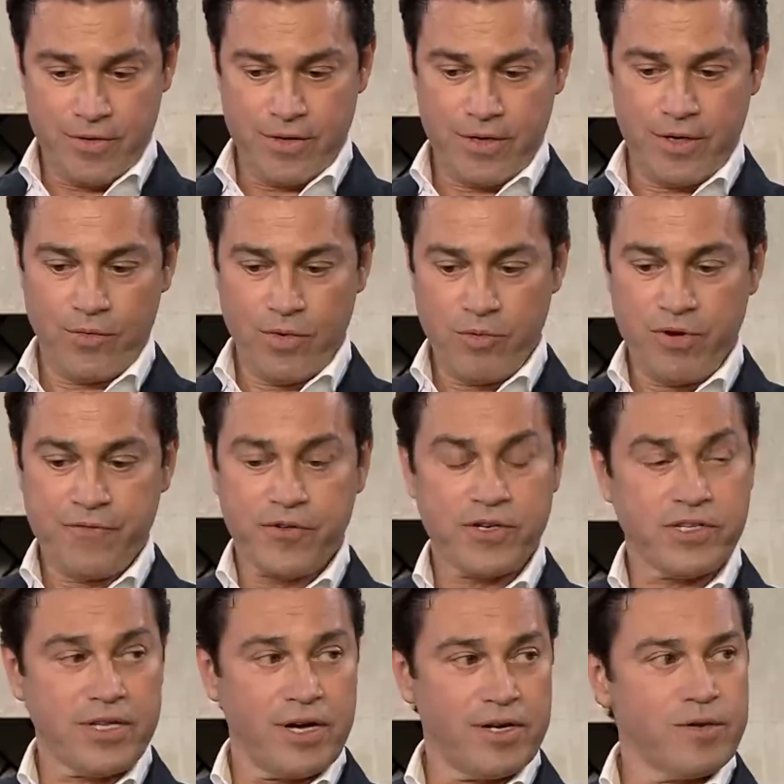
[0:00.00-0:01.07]
uh, when we first
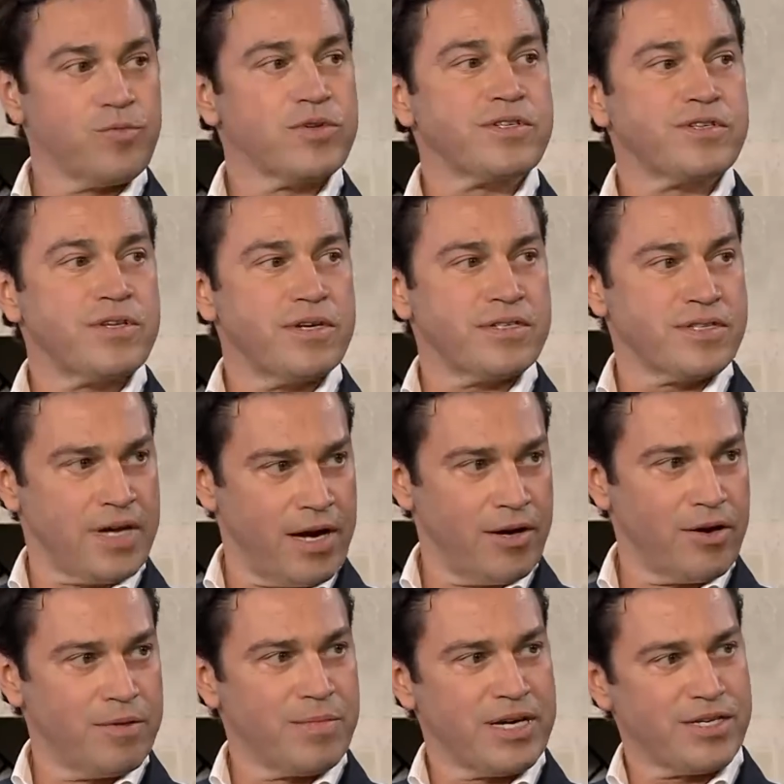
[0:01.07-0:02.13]
started, it was uh,
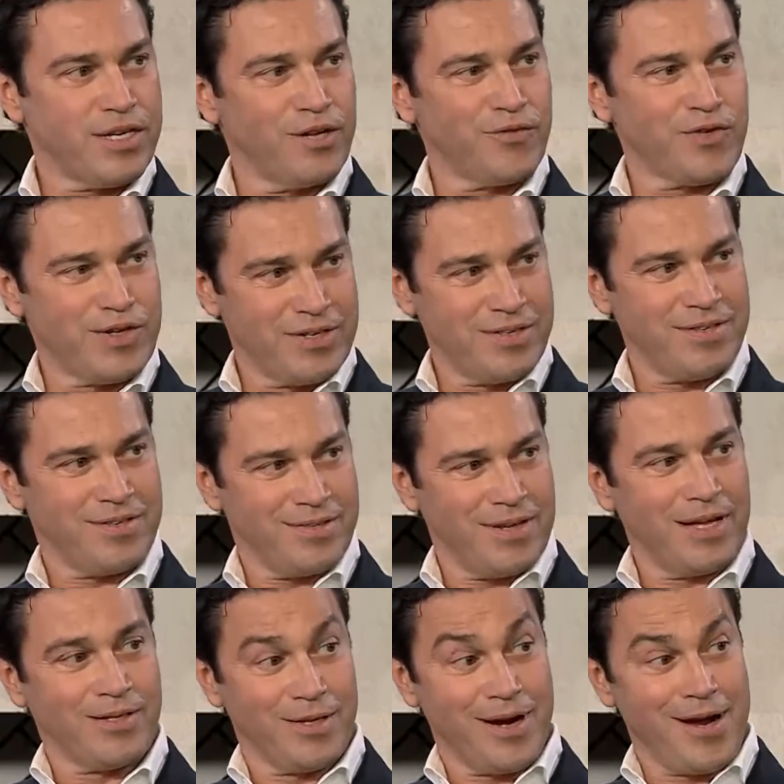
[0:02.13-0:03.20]
Sarah, myself, and
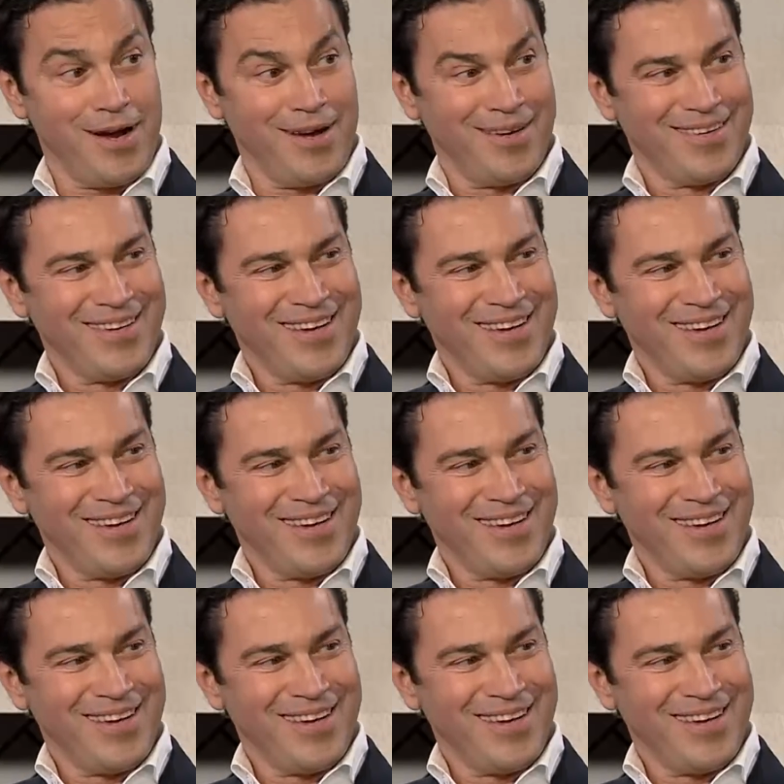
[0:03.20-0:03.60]
Andrea.